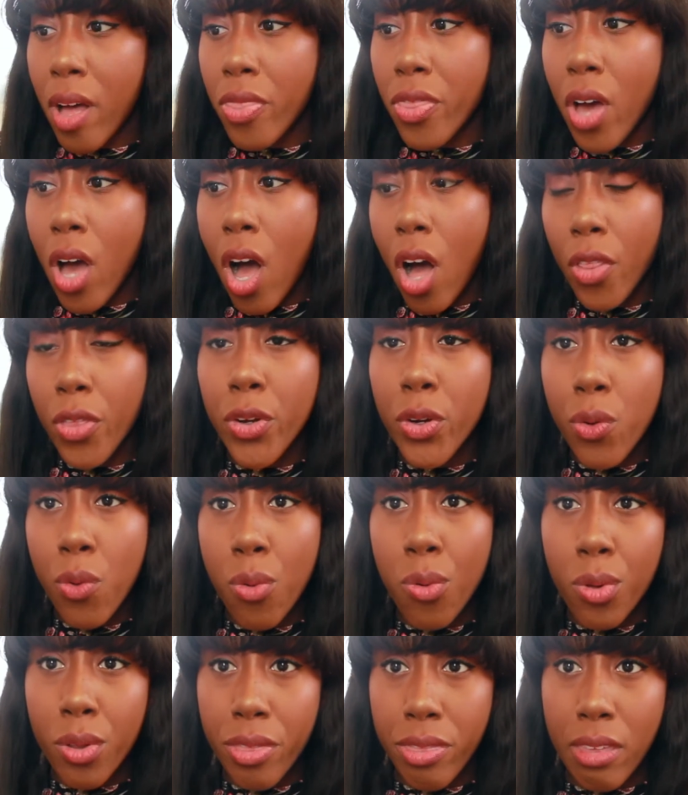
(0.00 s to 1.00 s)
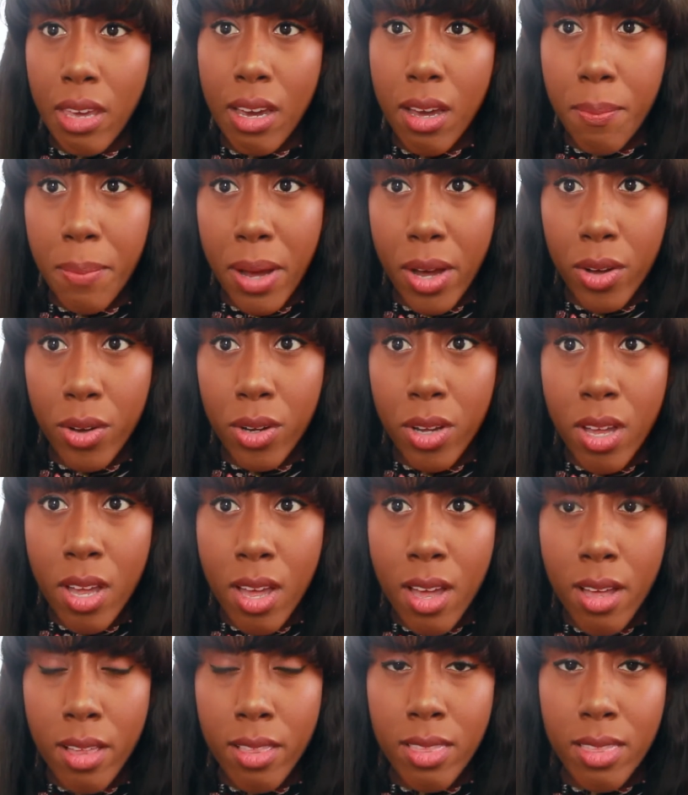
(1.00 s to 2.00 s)
The other cool thing about
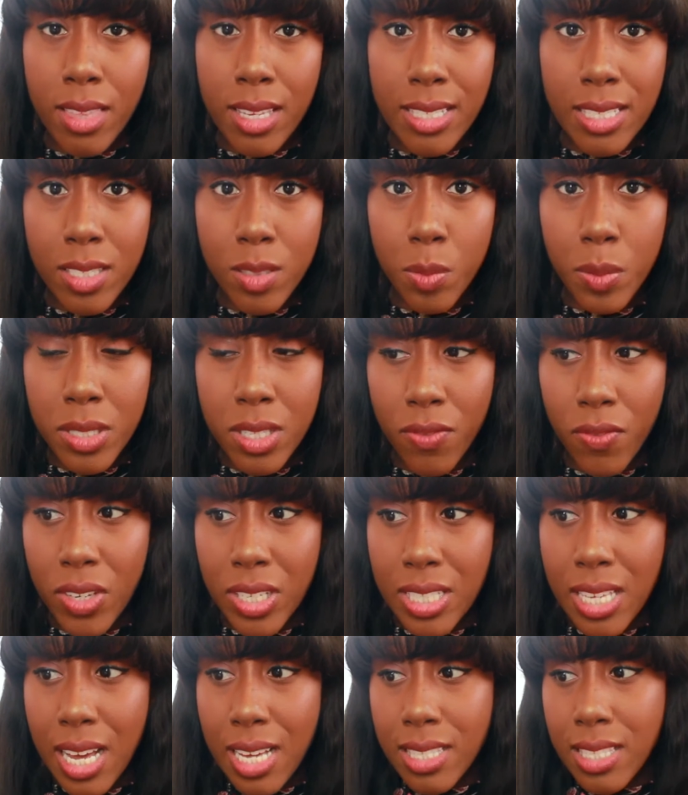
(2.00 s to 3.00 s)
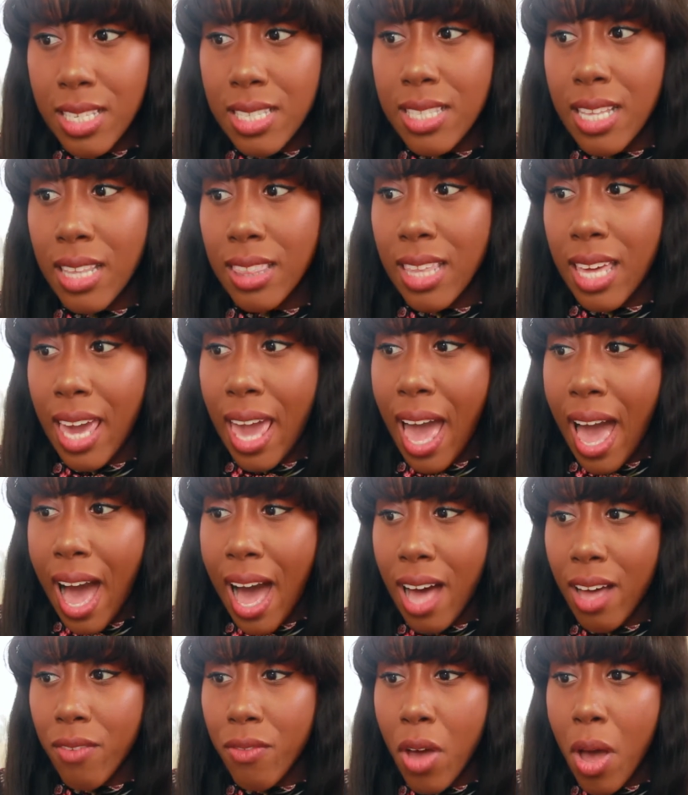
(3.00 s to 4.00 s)
this specific test is that they
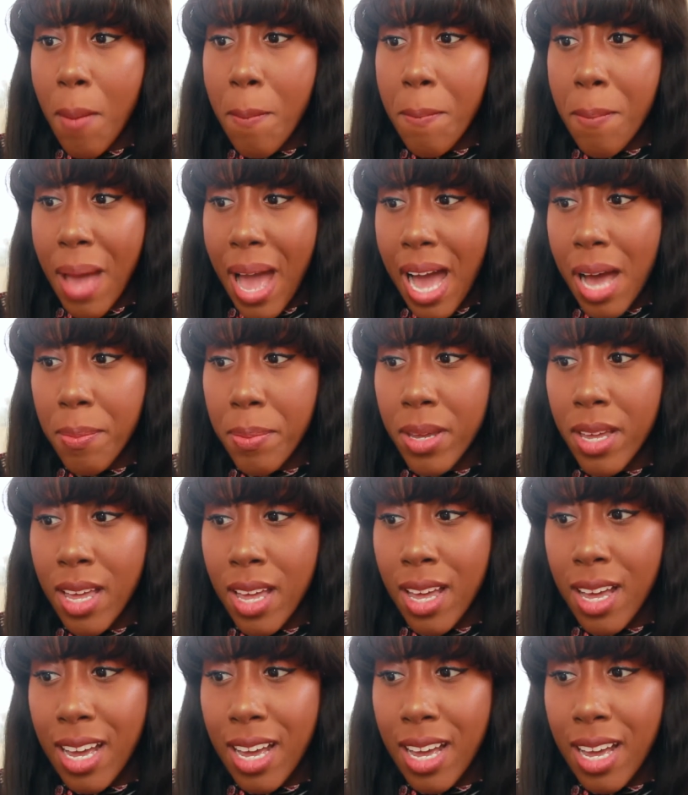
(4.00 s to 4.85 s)
have a map